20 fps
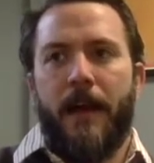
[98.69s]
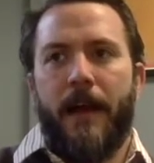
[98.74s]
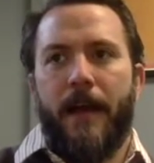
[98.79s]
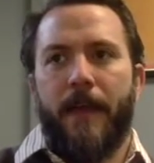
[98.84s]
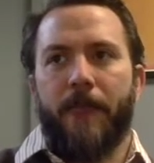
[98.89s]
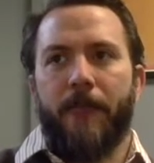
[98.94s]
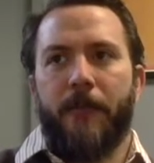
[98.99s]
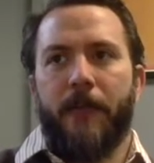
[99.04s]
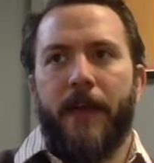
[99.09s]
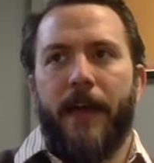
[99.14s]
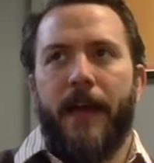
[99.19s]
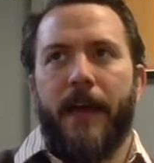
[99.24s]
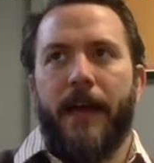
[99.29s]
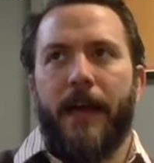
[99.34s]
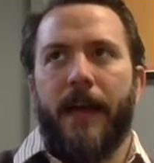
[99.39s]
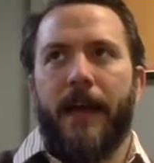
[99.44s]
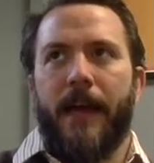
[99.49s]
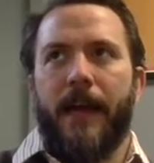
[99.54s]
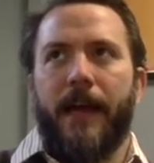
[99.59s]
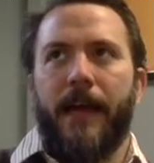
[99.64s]
After that,
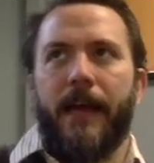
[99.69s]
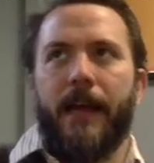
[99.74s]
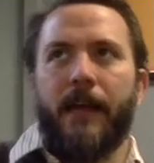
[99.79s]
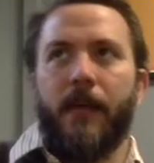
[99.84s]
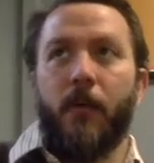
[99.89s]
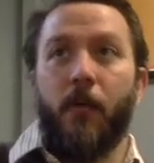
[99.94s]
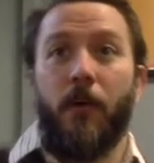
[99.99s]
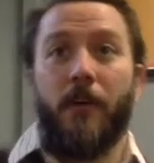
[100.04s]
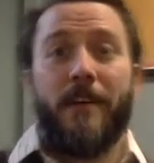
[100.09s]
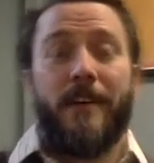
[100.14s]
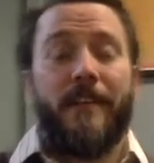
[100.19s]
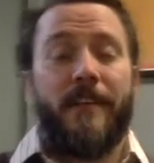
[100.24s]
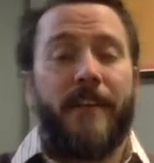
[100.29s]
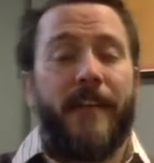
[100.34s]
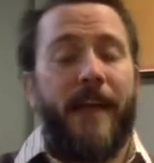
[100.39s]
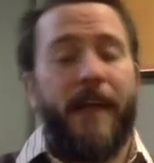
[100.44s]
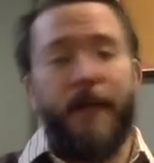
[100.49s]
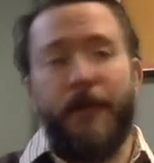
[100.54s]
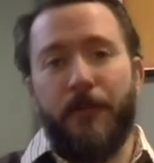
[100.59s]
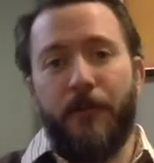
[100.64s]
I worked as a
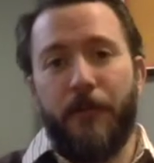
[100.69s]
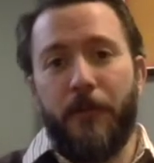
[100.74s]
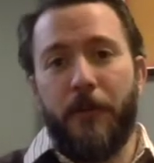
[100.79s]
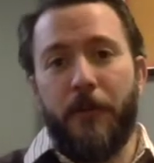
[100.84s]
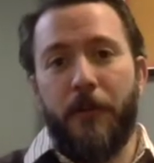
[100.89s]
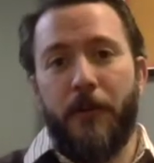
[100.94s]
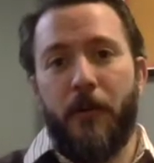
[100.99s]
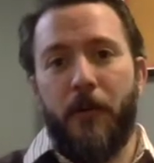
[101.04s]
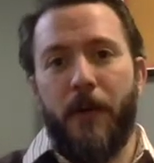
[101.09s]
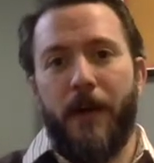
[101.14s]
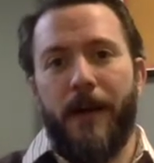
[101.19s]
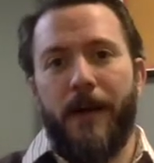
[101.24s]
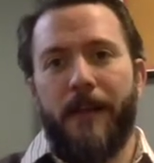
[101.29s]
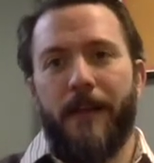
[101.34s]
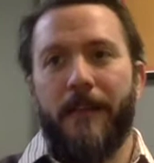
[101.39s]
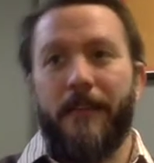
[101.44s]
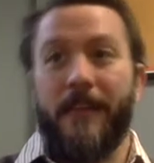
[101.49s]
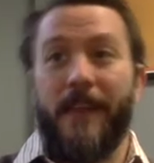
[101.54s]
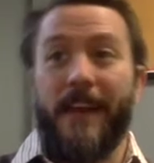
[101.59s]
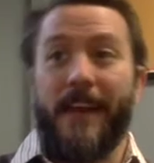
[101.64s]
chemist for a little while,
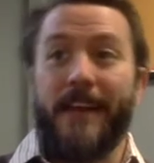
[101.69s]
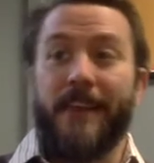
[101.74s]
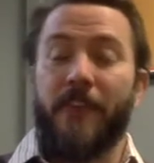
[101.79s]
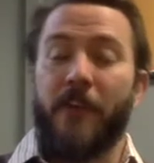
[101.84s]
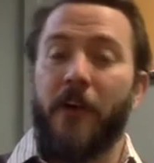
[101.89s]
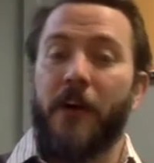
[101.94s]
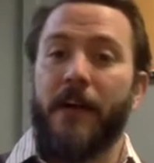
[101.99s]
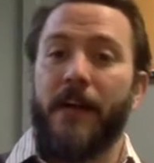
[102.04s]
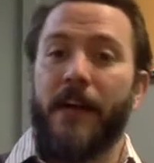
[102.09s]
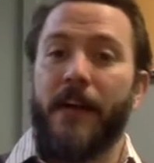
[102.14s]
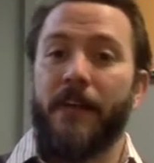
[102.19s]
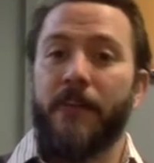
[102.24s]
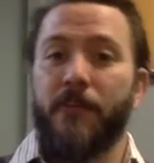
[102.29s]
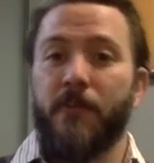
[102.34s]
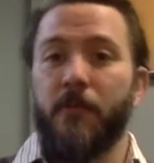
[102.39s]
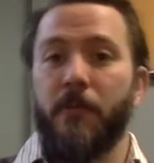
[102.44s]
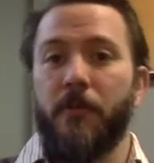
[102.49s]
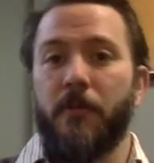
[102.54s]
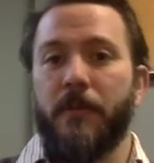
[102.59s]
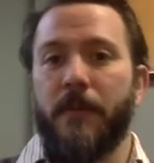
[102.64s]
and then I taught high
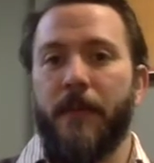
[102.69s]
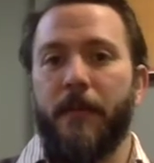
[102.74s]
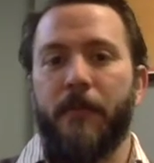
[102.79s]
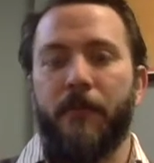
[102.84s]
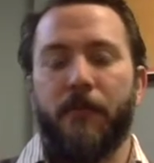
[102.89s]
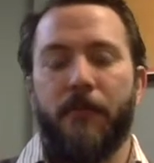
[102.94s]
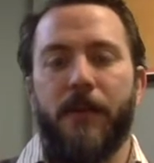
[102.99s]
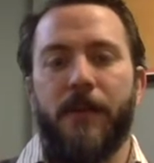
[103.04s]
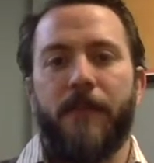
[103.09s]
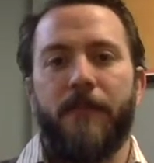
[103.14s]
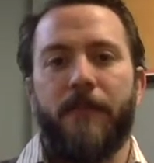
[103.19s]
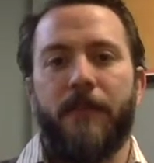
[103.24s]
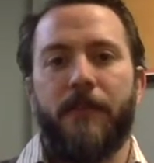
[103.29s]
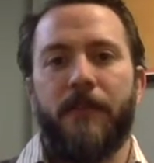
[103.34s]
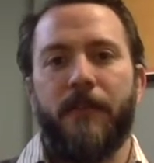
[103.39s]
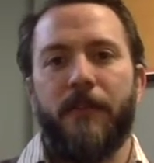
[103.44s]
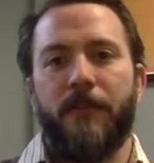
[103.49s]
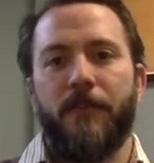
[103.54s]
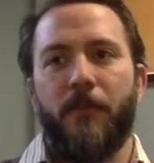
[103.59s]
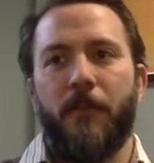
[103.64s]
school chemistry and
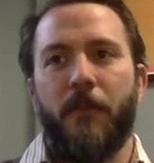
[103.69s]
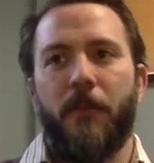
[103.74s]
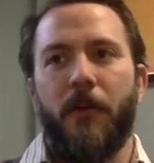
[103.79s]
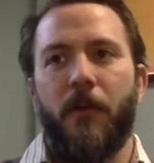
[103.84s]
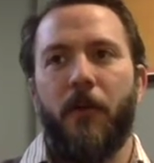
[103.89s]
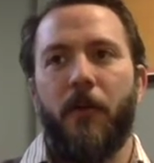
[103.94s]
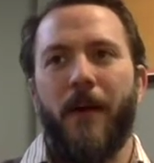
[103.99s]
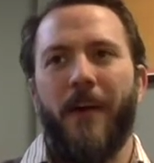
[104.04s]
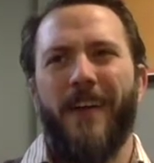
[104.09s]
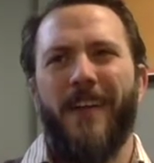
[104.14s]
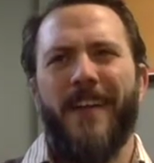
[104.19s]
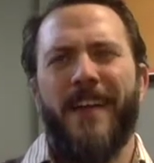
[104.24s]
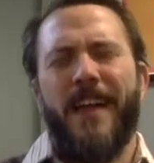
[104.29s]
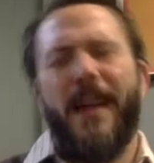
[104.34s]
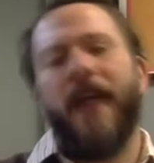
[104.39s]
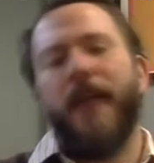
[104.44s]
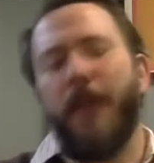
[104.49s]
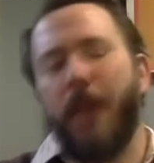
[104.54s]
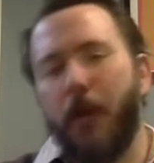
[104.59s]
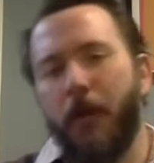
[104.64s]
physics for a little while,
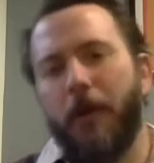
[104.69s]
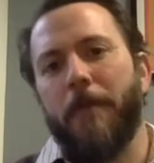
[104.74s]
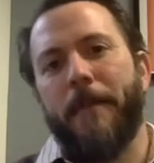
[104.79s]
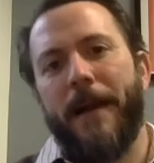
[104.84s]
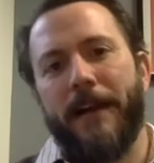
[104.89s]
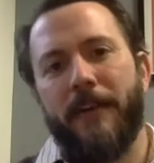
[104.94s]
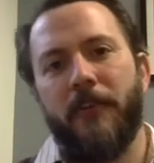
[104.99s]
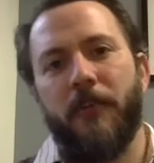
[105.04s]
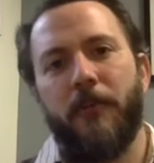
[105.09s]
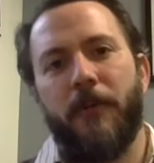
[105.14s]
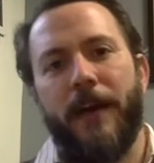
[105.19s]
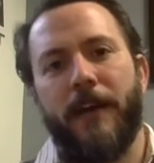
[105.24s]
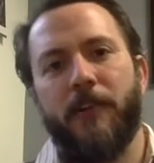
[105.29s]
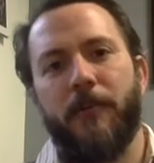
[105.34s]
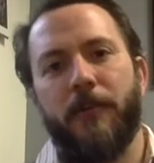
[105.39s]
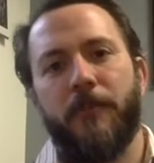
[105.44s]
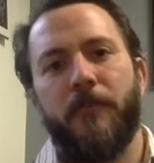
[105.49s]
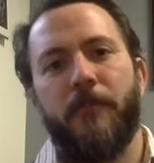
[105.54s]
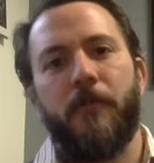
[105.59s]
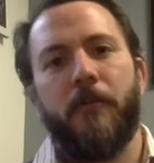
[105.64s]
and then I went back to
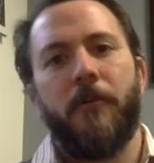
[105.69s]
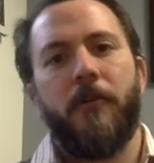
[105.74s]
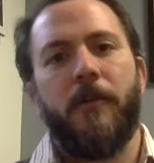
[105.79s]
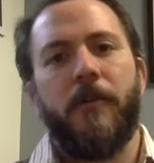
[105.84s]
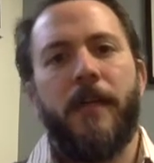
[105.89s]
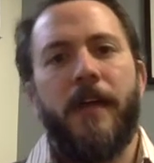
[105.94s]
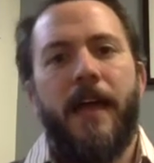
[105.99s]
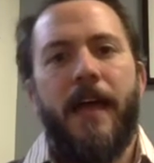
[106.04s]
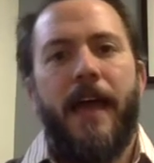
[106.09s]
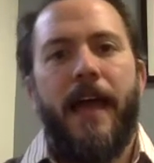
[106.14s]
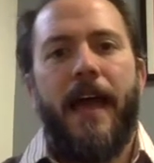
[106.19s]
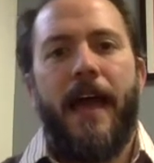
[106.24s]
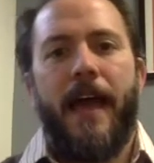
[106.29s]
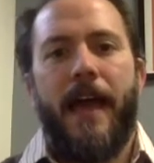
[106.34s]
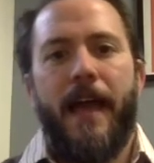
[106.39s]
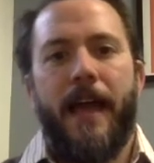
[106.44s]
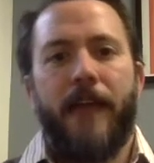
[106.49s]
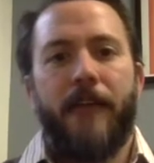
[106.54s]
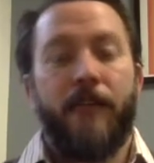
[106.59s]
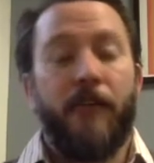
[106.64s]
graduate school
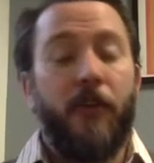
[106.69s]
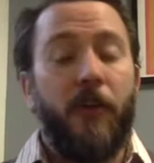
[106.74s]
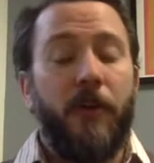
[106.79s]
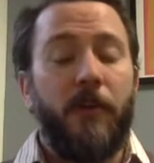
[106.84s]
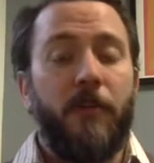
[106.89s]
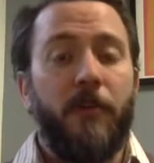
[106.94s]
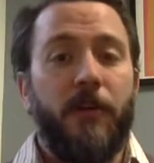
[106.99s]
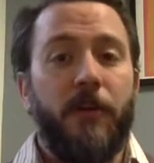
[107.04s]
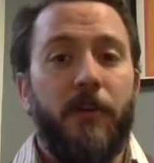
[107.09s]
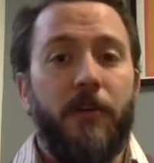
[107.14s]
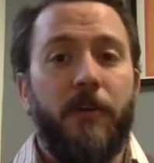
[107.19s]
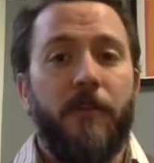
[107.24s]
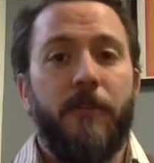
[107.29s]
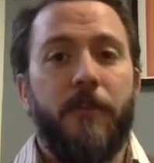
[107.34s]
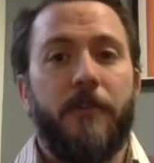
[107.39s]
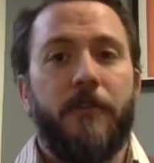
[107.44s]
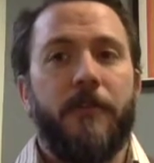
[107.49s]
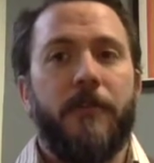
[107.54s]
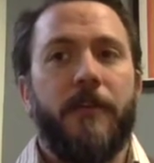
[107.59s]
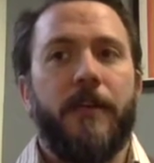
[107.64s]
at Stony Brook
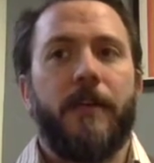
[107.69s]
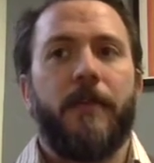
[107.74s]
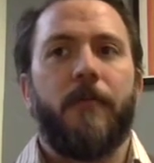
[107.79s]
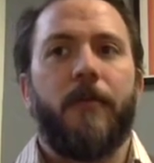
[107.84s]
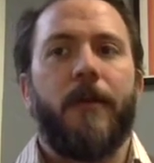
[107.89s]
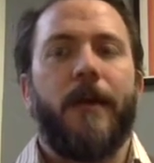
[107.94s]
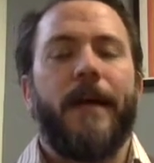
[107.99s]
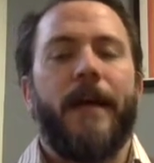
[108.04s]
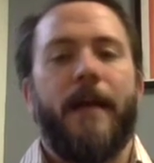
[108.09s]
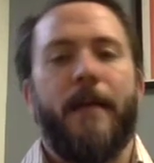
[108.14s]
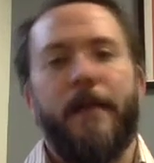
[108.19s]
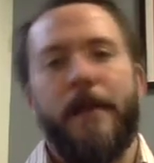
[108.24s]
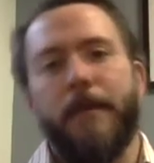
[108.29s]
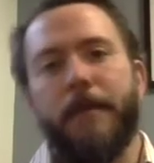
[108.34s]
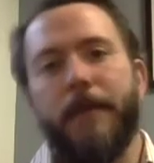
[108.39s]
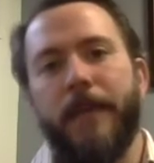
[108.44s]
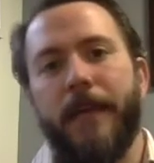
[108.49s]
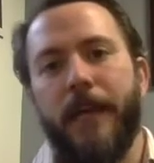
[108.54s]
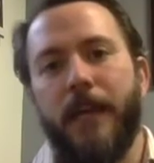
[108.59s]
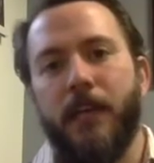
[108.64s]
University, where I got my
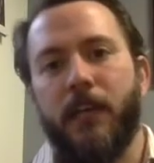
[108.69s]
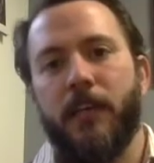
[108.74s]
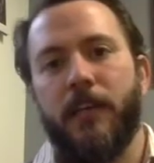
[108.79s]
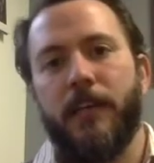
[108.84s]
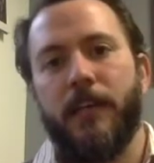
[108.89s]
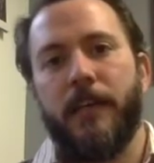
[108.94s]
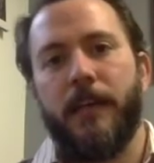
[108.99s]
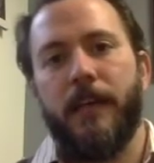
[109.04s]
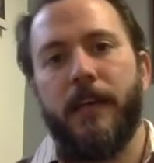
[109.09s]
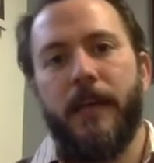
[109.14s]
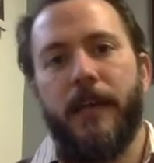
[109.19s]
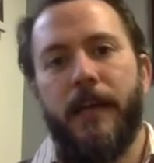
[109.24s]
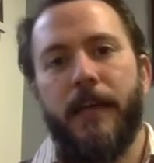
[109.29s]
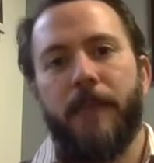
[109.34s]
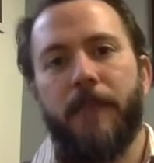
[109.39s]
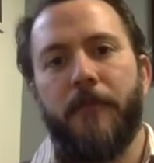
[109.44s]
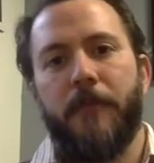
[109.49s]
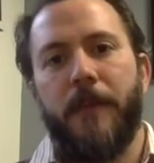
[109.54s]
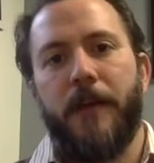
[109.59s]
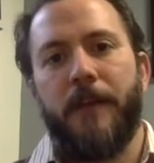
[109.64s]
PhD in
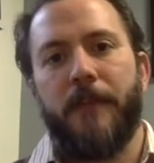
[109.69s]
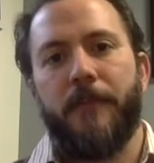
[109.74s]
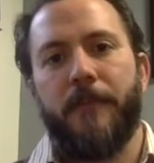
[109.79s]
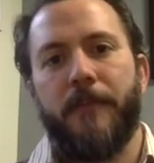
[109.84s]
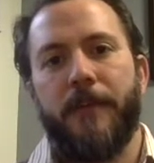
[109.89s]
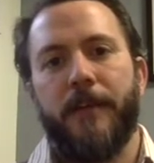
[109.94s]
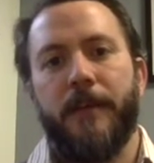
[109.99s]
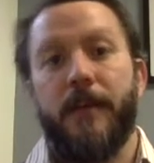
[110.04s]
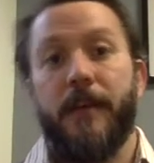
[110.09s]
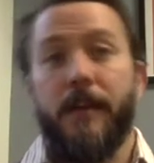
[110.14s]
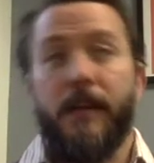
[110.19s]
philosophy.